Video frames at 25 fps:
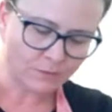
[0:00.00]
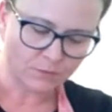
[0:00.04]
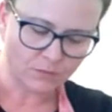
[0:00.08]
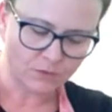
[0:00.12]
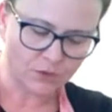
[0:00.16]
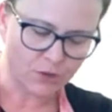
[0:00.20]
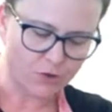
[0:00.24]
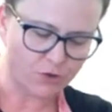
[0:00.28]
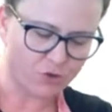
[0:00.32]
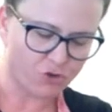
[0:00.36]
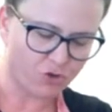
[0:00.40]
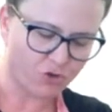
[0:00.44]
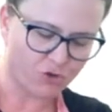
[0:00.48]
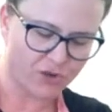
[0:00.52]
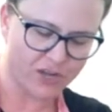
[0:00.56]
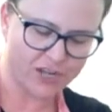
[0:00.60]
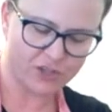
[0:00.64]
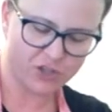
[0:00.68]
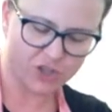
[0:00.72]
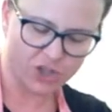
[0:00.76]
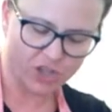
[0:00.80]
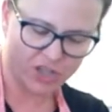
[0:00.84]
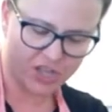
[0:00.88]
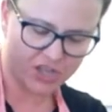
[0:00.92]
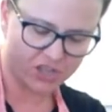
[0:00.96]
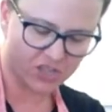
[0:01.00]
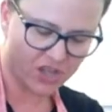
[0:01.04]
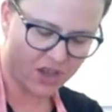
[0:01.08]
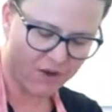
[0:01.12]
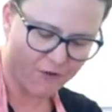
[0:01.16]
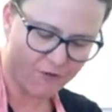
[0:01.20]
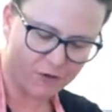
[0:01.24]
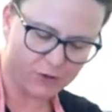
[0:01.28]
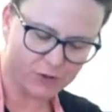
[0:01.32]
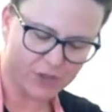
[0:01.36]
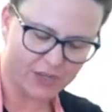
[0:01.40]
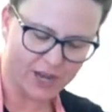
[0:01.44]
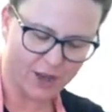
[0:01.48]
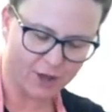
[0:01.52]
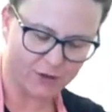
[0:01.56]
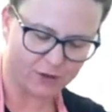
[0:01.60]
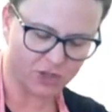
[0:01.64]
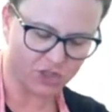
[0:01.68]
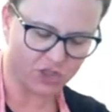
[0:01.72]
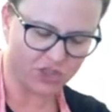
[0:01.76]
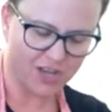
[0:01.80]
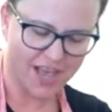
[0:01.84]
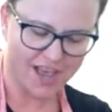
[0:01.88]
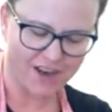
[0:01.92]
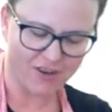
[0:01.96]
Those green chilies in that Rotel
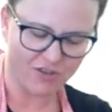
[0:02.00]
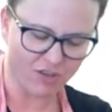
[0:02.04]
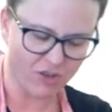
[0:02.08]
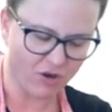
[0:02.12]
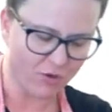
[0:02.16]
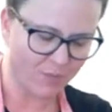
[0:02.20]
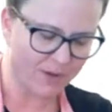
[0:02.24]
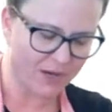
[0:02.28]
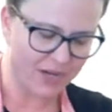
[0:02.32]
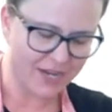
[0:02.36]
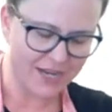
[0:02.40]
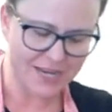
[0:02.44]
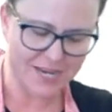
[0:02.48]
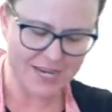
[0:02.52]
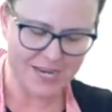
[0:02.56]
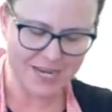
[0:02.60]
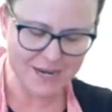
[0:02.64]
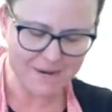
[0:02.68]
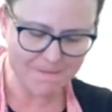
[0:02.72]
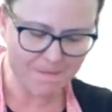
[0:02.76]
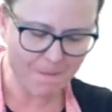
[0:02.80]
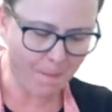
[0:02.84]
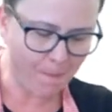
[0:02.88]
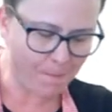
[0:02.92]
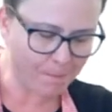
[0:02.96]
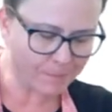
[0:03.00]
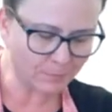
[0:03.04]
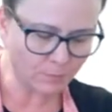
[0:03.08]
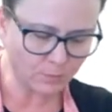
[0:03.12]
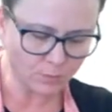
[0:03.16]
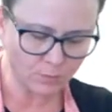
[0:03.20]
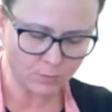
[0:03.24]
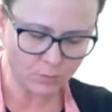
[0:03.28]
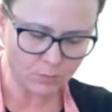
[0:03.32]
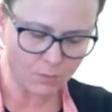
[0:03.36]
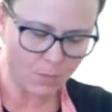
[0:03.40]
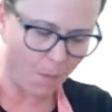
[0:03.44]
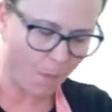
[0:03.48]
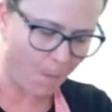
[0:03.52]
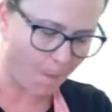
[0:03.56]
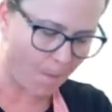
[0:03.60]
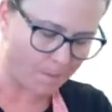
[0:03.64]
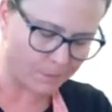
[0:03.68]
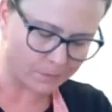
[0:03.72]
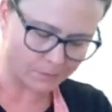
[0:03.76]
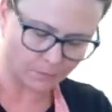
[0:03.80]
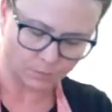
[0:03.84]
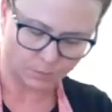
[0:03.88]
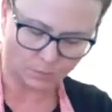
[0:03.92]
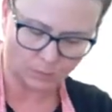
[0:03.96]
just add a little bit of heat.
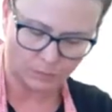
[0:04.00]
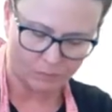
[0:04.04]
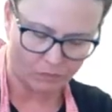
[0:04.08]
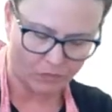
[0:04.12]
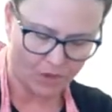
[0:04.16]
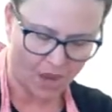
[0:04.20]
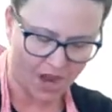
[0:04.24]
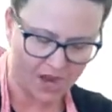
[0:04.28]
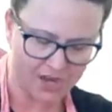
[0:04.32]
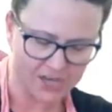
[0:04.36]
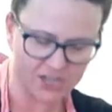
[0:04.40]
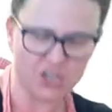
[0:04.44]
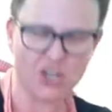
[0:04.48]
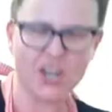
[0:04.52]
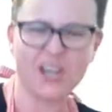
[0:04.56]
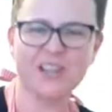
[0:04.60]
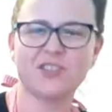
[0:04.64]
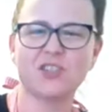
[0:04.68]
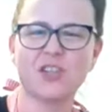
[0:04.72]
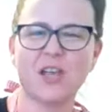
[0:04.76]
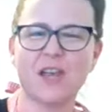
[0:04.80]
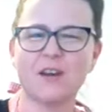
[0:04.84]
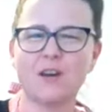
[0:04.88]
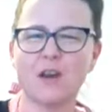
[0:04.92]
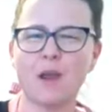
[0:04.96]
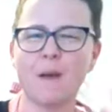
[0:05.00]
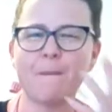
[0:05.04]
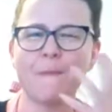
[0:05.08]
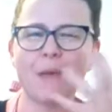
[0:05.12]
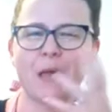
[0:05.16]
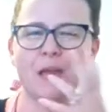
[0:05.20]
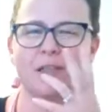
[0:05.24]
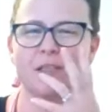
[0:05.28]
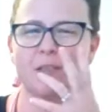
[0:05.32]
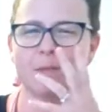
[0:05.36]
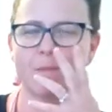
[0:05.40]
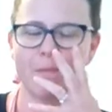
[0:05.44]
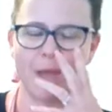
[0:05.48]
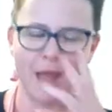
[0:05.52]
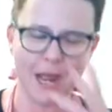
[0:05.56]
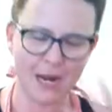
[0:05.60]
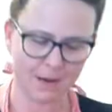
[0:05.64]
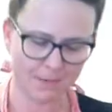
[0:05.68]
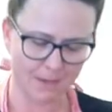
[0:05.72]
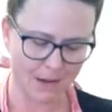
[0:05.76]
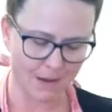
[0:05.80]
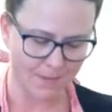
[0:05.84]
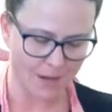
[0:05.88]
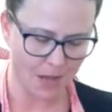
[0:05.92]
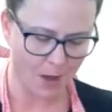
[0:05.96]
I can taste that nutmeg in the back of
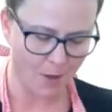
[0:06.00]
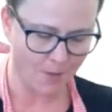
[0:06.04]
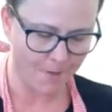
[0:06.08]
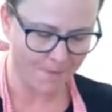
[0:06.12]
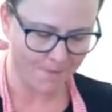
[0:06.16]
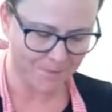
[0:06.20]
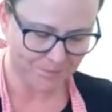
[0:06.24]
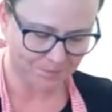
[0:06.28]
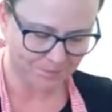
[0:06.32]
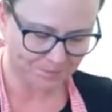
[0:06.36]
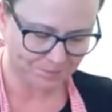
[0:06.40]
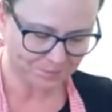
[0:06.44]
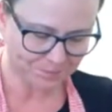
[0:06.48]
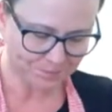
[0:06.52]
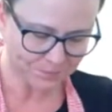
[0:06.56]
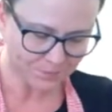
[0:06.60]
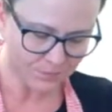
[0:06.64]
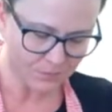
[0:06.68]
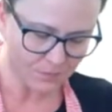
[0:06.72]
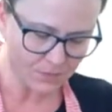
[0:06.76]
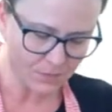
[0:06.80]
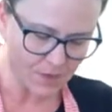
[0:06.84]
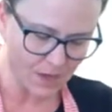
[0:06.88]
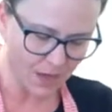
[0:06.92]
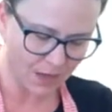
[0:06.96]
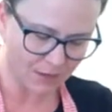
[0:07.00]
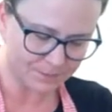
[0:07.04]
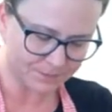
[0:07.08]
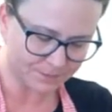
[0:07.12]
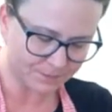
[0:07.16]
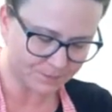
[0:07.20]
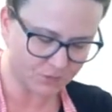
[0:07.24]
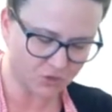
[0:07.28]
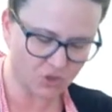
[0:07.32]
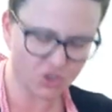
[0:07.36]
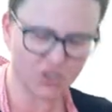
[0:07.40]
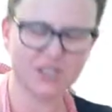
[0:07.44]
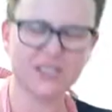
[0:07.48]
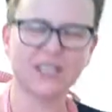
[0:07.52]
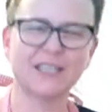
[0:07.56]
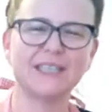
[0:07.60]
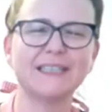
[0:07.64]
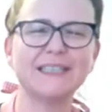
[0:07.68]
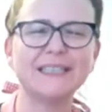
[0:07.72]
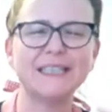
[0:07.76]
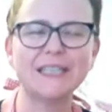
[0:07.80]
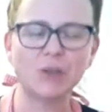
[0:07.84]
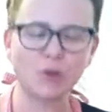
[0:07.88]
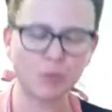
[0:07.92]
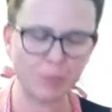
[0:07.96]
my mouth. Just a
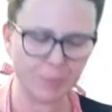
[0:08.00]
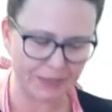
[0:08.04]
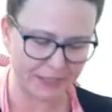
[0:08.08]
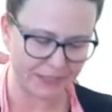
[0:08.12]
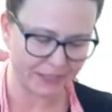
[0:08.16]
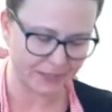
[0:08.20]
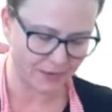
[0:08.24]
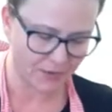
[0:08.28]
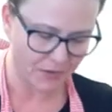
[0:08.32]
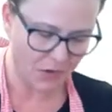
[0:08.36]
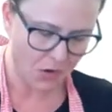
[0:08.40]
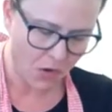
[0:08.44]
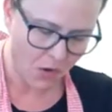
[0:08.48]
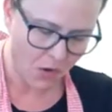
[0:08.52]
little bit.